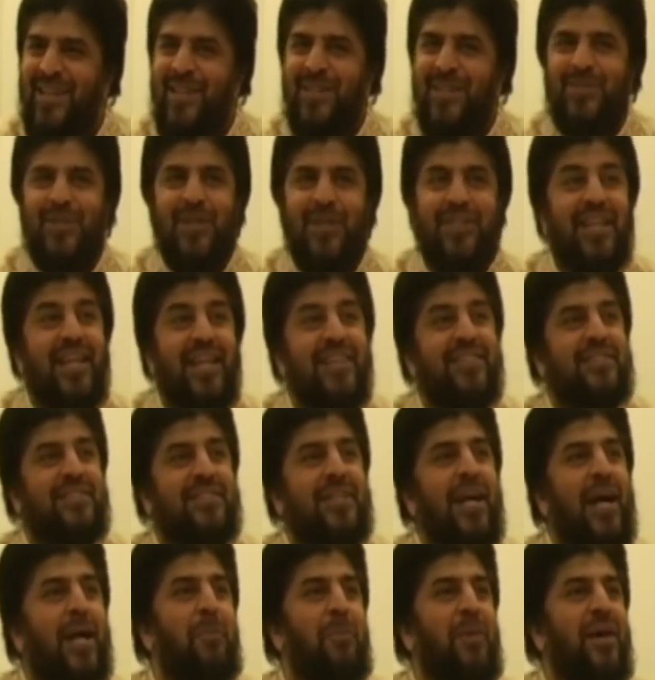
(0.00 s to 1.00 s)
So this
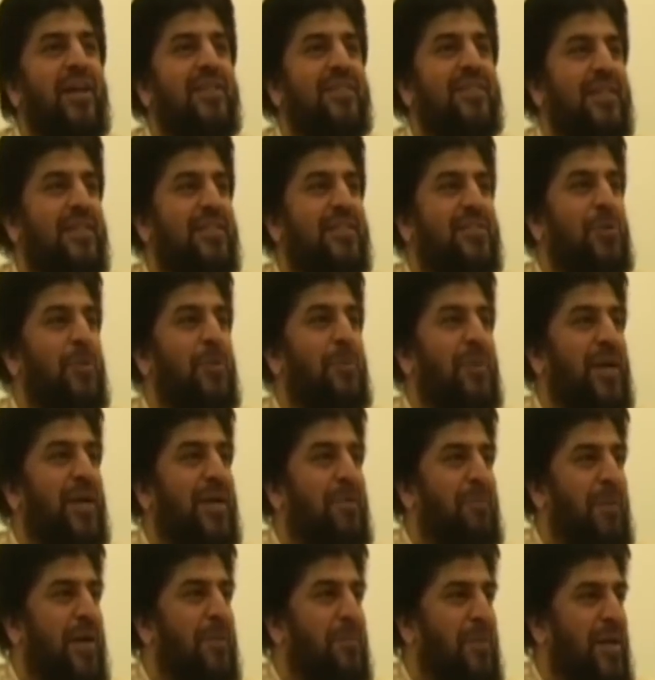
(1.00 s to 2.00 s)
third person,
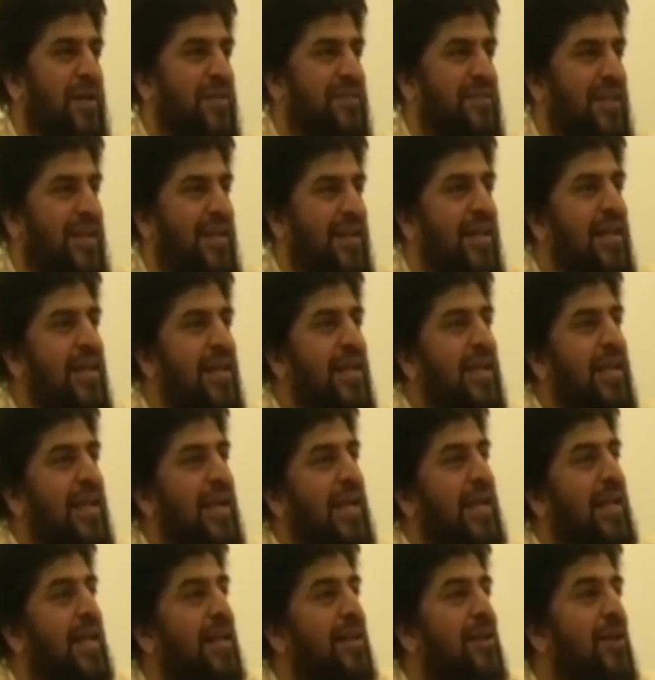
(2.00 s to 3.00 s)
stupid person,
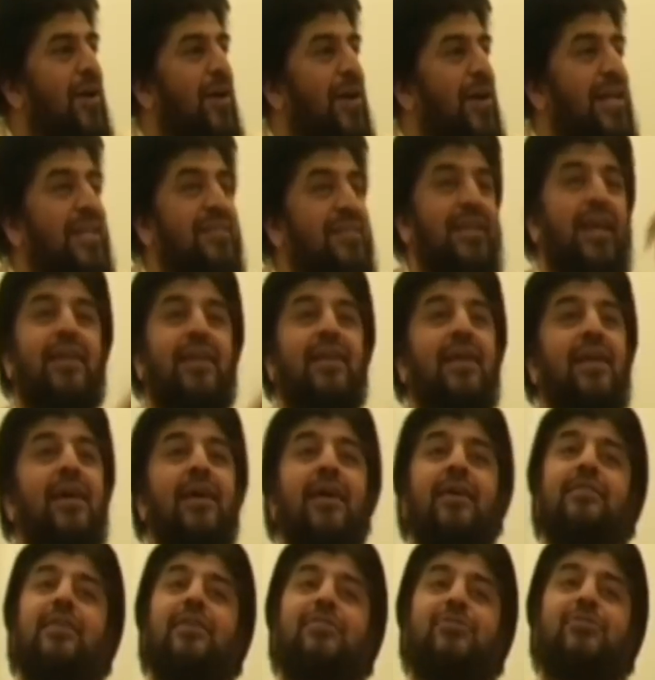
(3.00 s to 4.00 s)
he didn't know. He said,
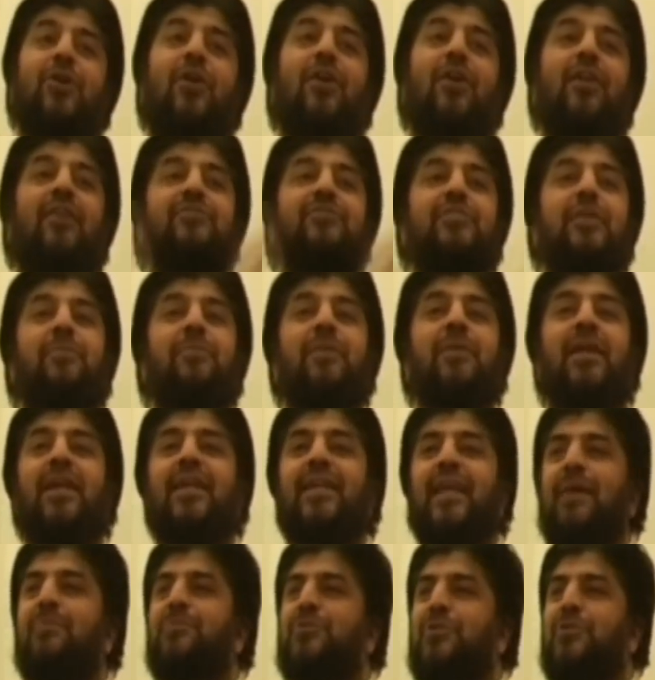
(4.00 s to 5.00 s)
the soul of Jibril
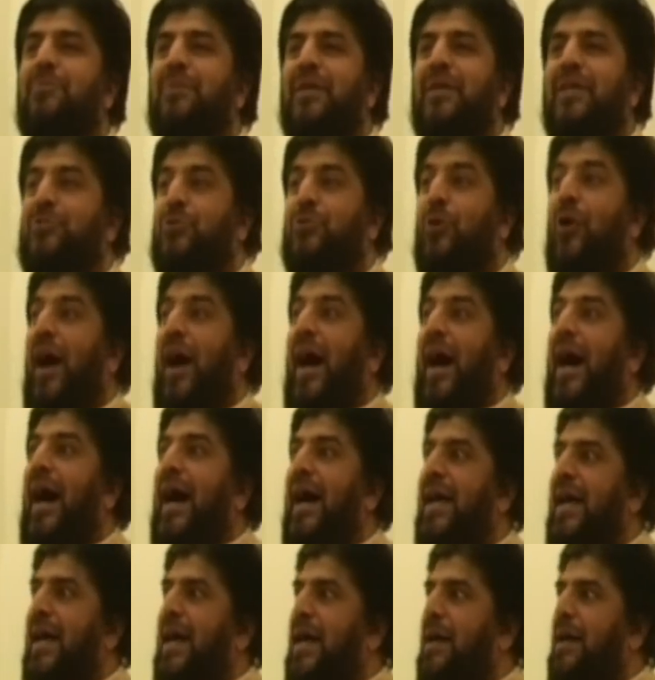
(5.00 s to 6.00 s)
came to me. So I
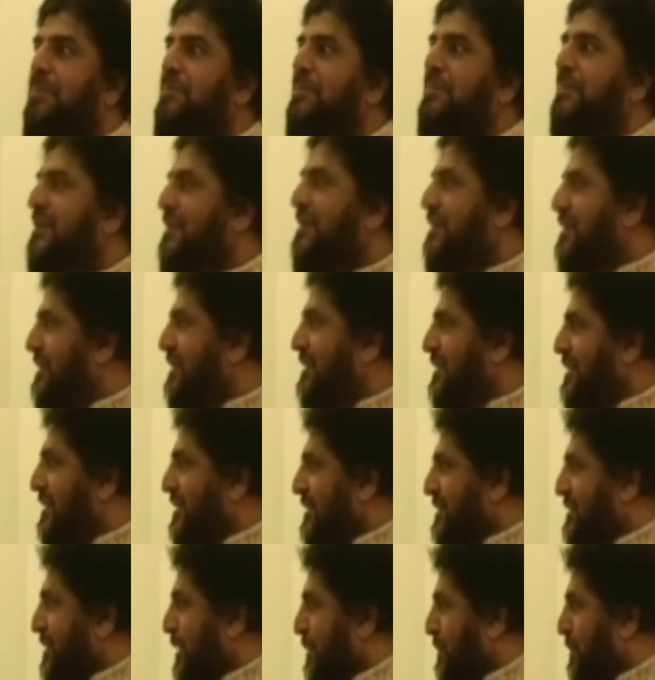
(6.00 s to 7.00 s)
am
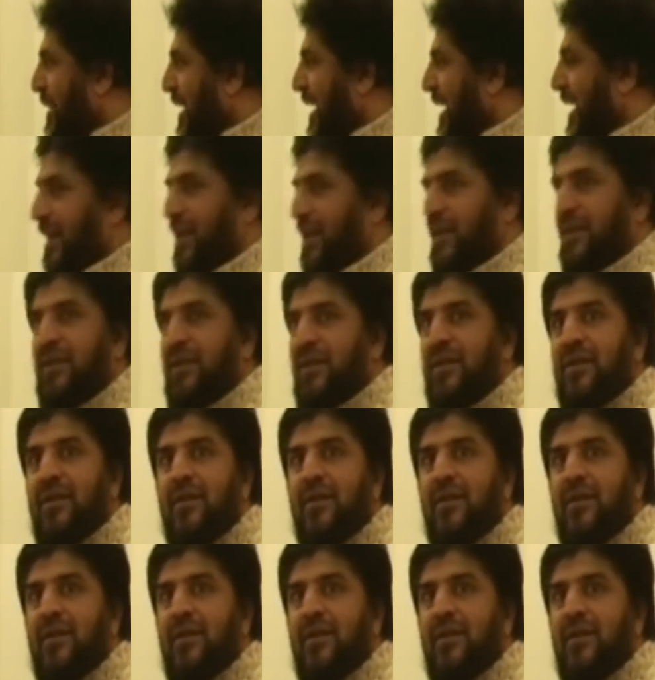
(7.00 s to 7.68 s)
Jibril.